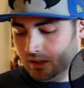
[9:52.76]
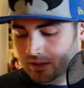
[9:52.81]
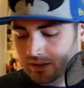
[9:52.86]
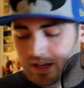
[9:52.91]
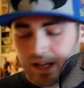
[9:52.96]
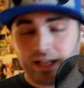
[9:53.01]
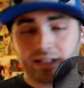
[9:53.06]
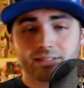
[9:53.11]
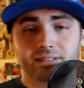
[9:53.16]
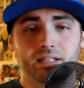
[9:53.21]

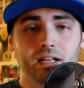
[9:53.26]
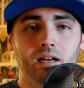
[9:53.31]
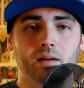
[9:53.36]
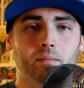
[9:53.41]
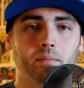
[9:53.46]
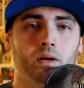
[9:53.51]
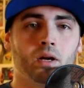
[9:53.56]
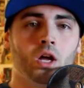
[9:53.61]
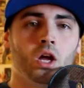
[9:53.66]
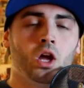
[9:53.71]
next
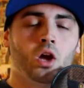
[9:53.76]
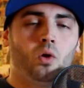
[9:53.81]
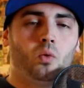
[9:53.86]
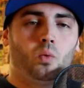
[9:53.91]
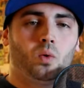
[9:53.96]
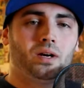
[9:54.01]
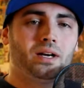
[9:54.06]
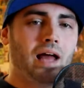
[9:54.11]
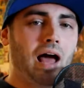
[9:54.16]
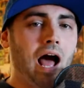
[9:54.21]
up,
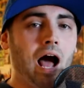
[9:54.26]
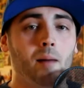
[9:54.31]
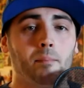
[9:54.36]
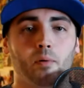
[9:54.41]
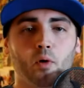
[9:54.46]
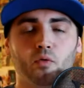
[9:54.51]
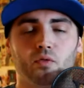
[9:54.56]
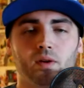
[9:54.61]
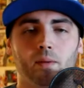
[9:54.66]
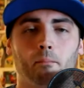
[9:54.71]
we're going to
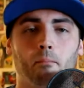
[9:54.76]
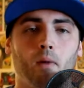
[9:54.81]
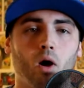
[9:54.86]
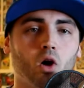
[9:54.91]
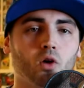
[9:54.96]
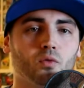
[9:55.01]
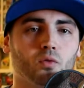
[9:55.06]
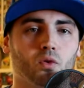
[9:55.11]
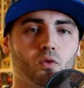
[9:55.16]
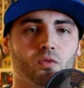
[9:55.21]
hop over to
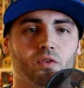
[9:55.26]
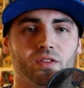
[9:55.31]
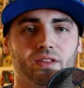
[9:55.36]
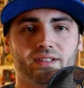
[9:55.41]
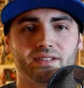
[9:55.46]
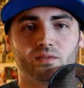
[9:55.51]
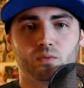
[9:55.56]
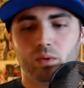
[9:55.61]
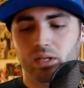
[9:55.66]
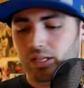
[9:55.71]
Marvel for
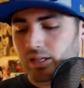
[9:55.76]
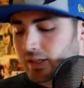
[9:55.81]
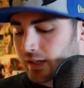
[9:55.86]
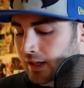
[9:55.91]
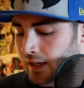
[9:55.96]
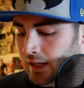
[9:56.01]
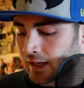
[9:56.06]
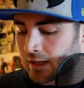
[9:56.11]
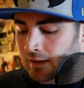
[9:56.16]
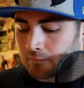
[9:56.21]
this week
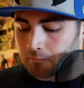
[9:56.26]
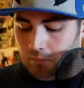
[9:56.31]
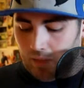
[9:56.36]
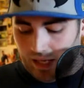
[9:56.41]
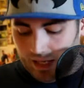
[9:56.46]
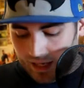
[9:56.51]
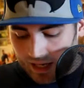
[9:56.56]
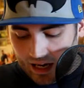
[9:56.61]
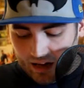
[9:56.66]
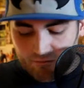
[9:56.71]

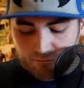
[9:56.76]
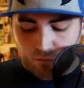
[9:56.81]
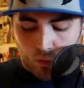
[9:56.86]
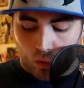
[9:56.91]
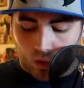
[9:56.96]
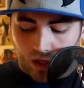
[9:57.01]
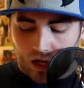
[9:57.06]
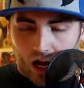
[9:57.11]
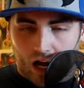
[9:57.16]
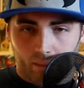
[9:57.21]
and I got
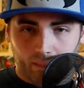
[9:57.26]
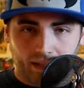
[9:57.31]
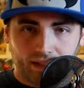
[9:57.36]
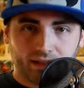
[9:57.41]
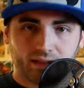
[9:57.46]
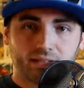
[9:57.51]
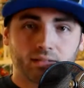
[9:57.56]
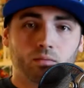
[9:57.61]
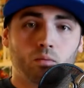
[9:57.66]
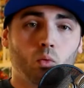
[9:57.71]
four
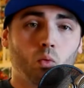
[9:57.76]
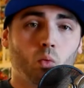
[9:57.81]
comics.